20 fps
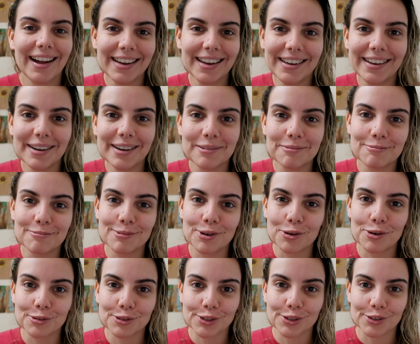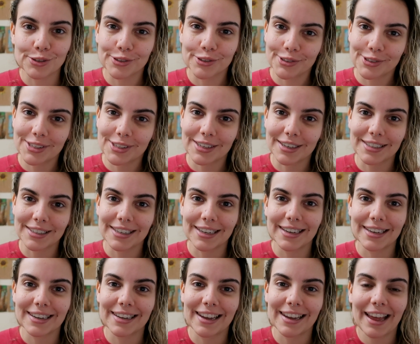I am also
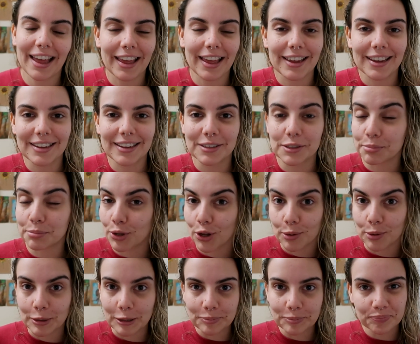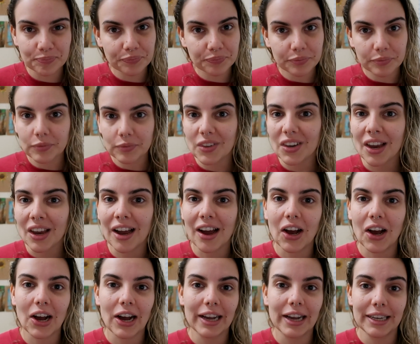studying a diploma.
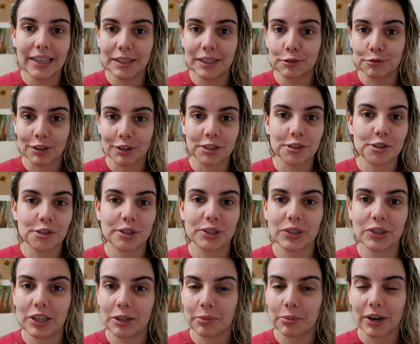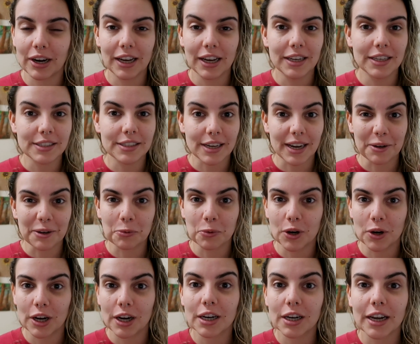I run a social enterprise. I
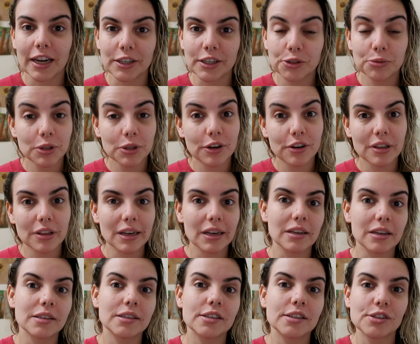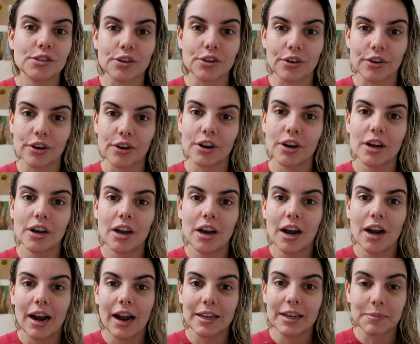work. I do a lot of things. So,
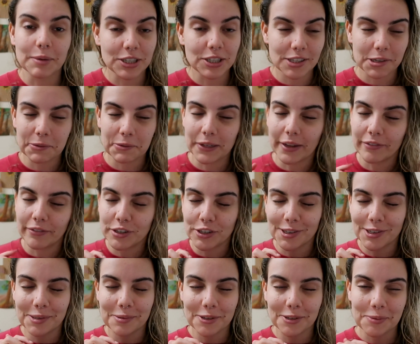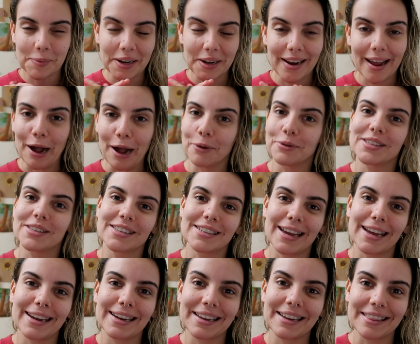as much as I would love to just spend hours a
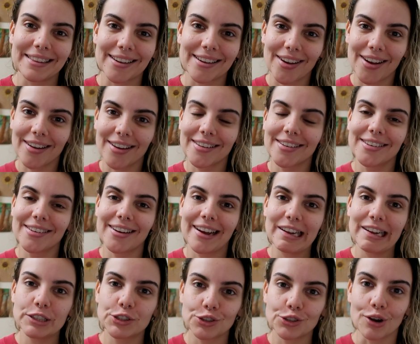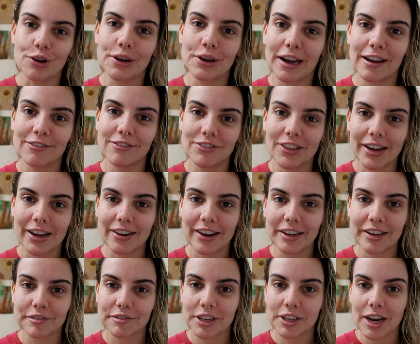day in the garden, I don't have that
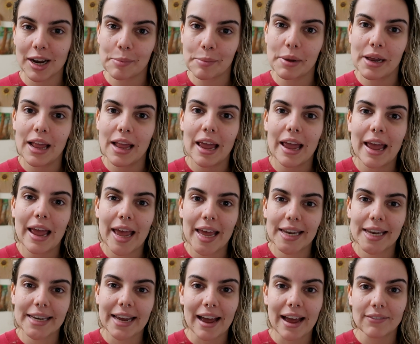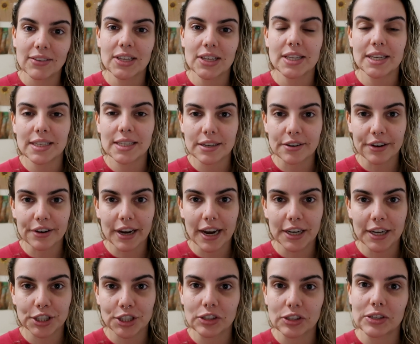kind of time. And having this
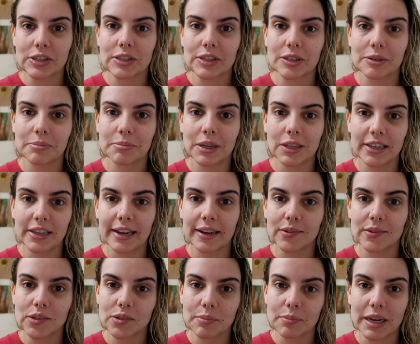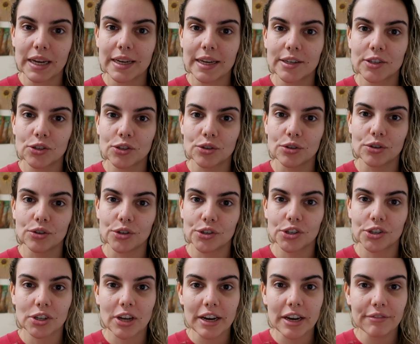irrigation system allows me to
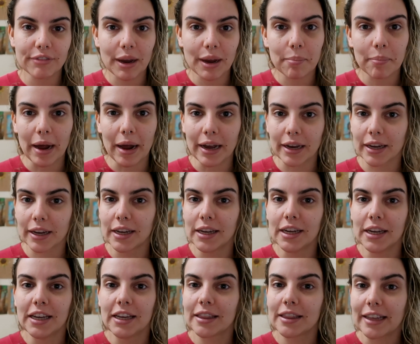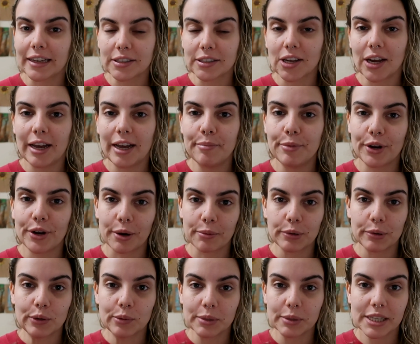just kind of get back that time that I
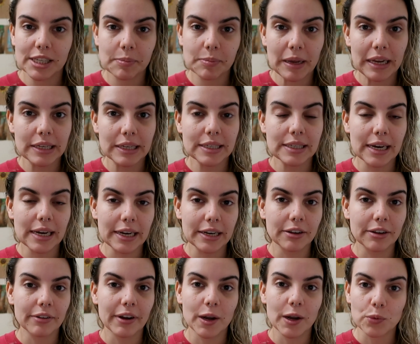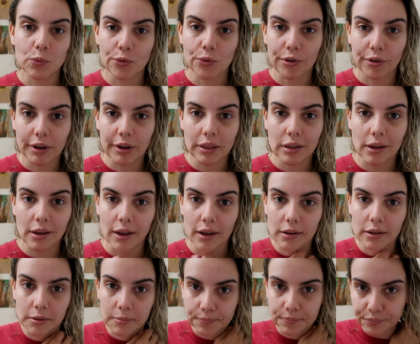would normally spend standing around watering the
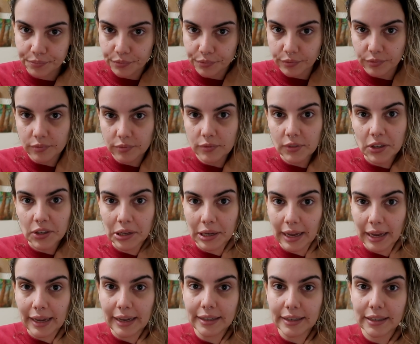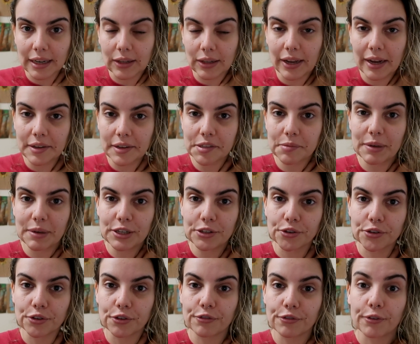garden and allows me
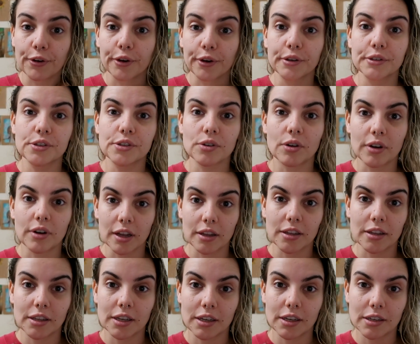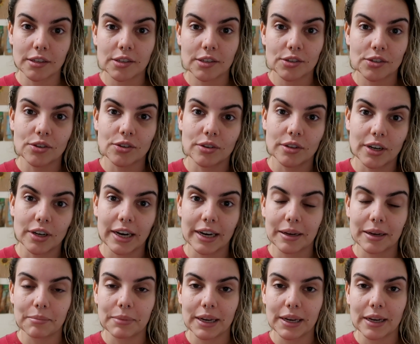to focus on other things so that I
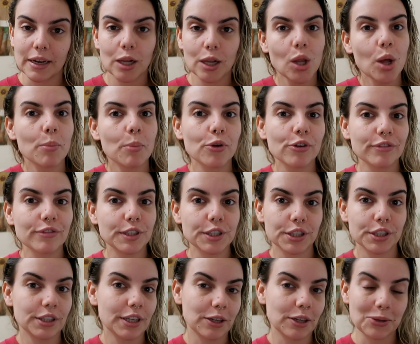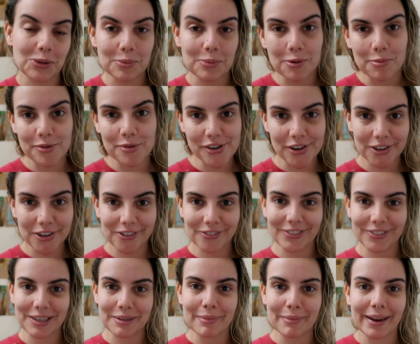can be a lot more efficient and a lot more productive
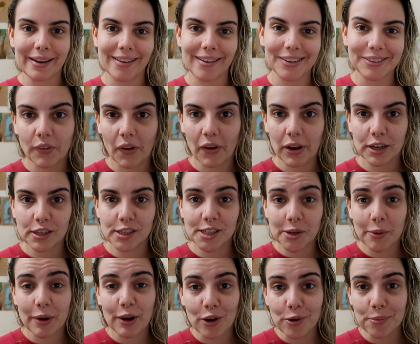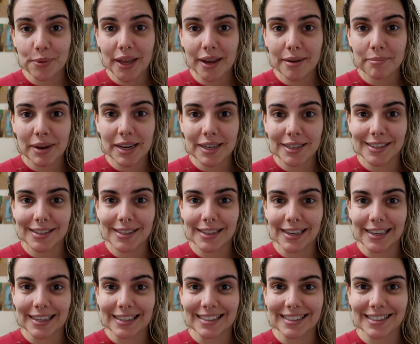in my garden. So I hope that makes
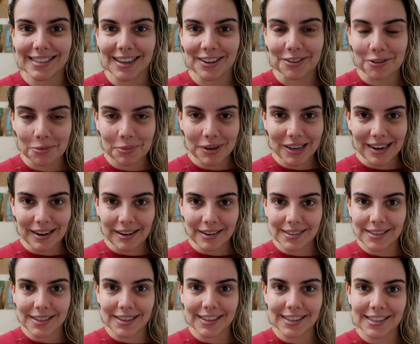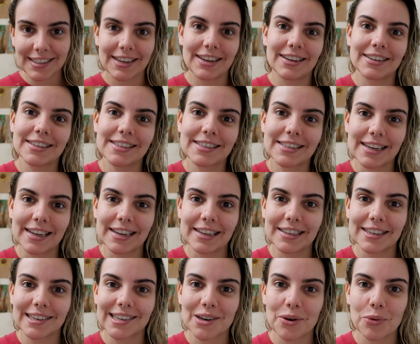things a little bit easier to
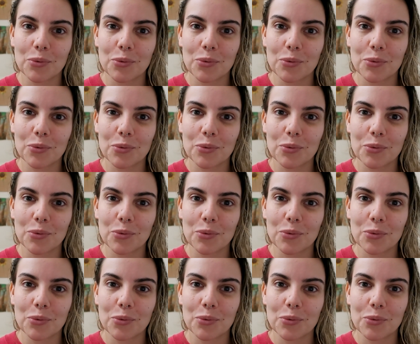understand.